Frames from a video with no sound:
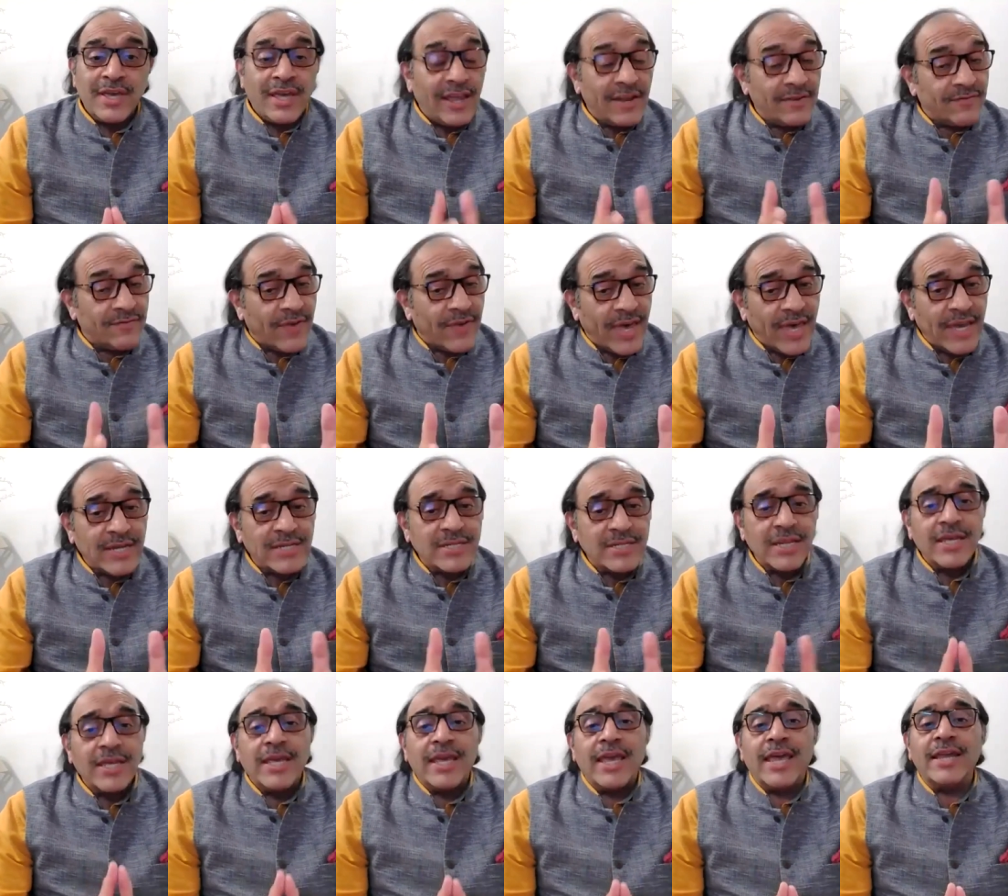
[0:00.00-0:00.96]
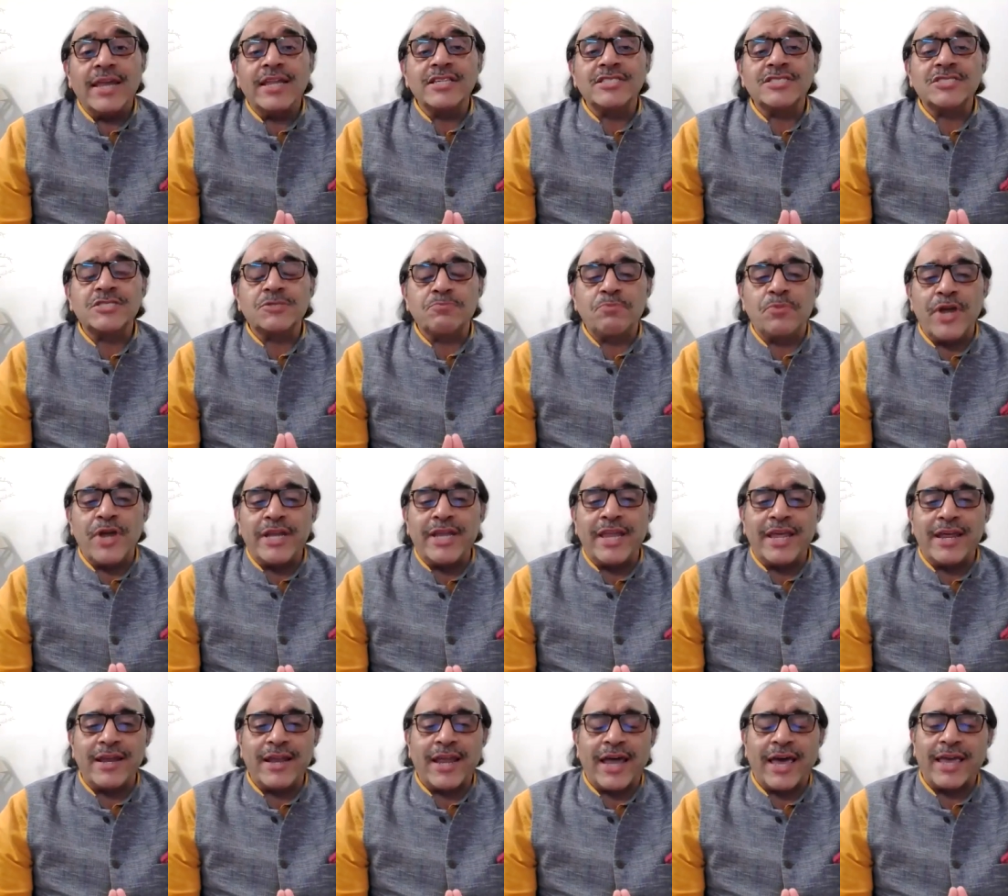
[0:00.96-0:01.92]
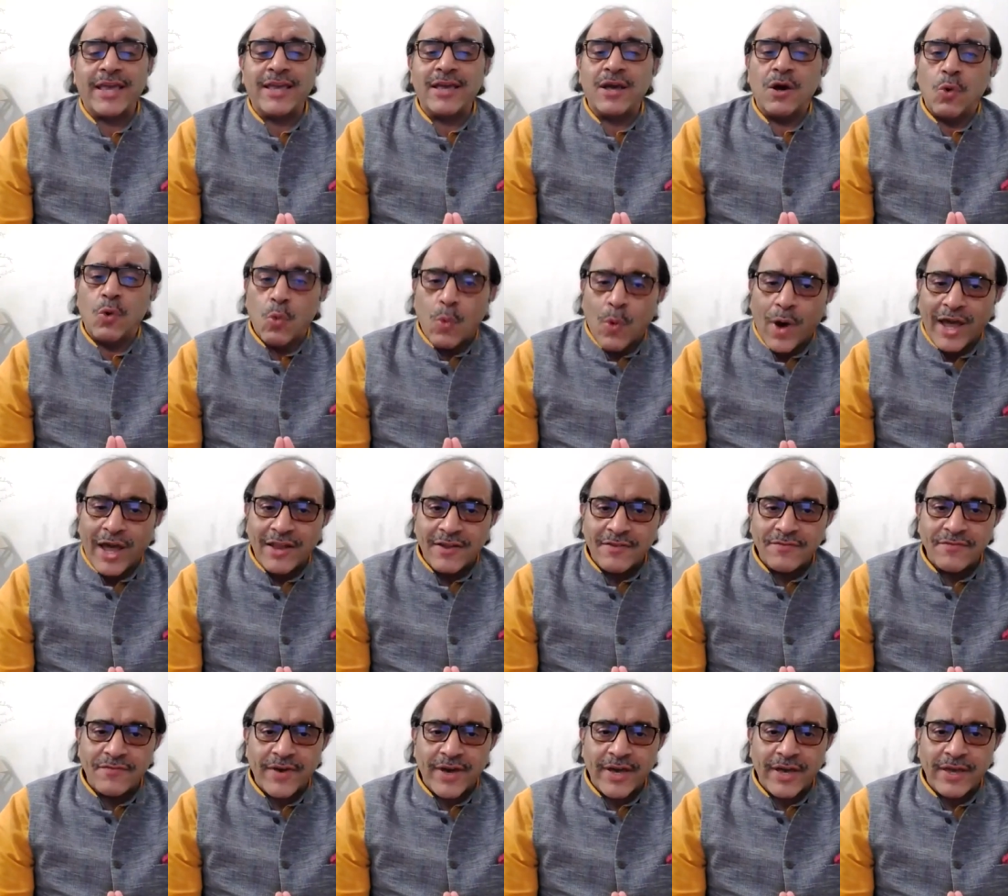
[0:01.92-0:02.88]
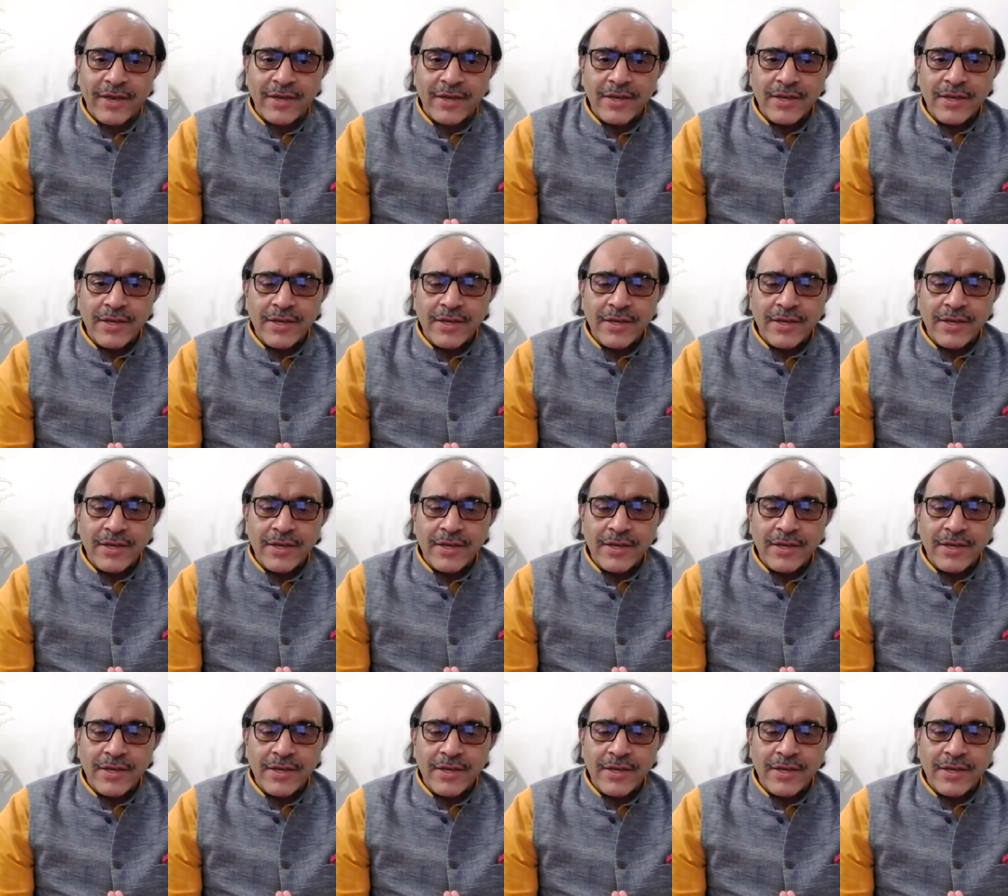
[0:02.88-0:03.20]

In fact, it is spreading like wildfire.